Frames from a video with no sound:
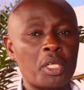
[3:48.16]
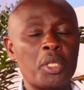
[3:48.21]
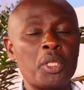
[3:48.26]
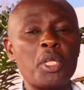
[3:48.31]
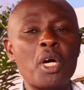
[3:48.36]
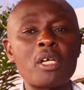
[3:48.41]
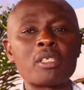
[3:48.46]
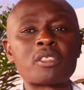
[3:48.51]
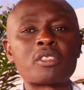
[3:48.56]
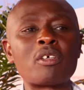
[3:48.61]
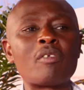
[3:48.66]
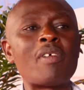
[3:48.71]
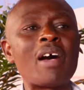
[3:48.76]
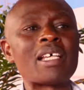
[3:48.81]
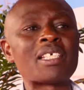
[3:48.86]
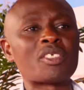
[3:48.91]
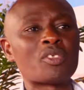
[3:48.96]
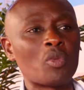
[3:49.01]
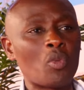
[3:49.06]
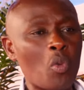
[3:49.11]
those of
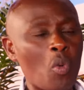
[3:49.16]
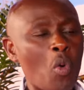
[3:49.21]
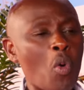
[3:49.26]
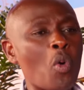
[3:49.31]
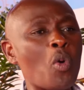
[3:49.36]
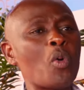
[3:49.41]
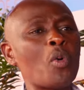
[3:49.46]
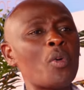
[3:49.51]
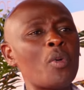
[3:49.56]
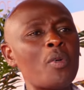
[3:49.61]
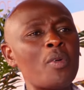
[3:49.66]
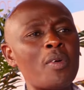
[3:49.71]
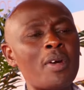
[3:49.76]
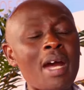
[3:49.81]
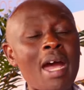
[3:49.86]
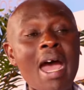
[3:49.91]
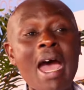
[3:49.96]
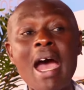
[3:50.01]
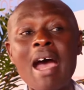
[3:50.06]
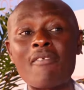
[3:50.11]
us who
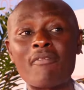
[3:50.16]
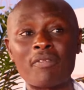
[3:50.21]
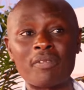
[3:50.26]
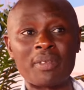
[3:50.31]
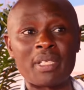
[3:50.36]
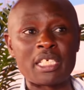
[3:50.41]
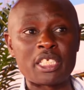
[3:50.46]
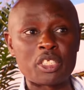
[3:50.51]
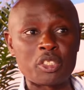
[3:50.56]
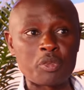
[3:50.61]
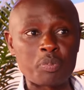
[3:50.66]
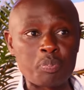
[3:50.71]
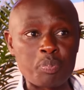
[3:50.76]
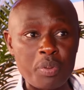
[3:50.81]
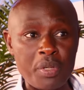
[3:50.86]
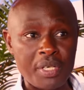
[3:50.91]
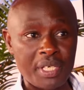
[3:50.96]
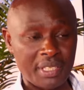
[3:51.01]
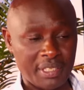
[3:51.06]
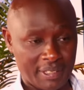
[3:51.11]
have the
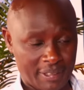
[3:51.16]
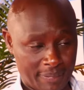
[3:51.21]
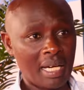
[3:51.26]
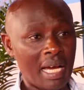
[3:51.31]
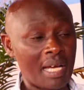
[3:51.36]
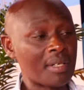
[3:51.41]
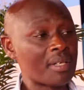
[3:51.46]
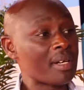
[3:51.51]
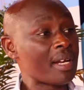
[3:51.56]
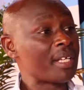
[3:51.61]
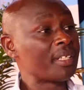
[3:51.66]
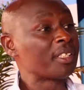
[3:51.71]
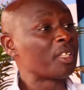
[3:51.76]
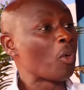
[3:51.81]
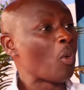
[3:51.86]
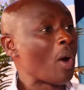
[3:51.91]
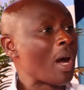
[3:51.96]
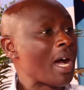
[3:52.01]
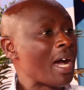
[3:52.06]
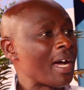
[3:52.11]
spirit, underline the
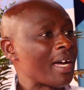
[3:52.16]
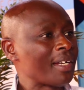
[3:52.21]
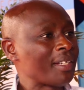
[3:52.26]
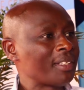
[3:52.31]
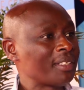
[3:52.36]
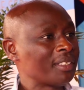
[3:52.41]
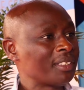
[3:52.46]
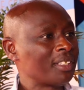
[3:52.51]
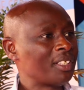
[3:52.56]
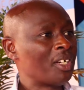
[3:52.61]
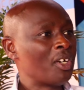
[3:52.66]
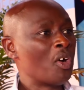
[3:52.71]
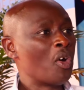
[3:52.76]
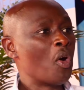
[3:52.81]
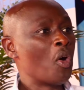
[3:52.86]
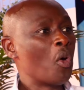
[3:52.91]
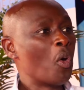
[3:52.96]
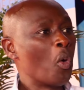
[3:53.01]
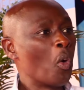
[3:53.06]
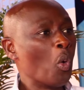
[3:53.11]
word
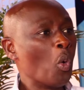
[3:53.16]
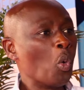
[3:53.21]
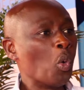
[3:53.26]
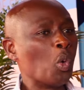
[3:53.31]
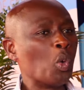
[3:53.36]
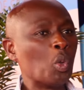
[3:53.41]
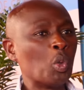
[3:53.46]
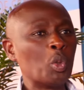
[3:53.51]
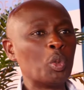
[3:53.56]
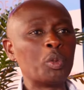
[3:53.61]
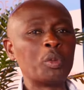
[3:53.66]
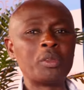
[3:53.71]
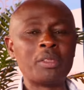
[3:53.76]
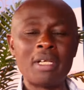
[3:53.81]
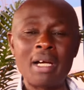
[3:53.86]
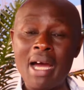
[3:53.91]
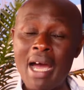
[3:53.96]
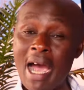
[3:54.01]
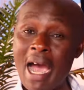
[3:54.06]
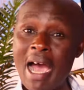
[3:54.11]
who
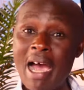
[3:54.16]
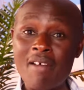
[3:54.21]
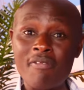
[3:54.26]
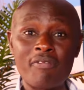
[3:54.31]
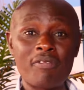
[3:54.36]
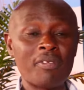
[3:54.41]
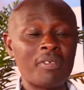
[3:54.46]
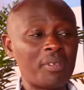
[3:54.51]
have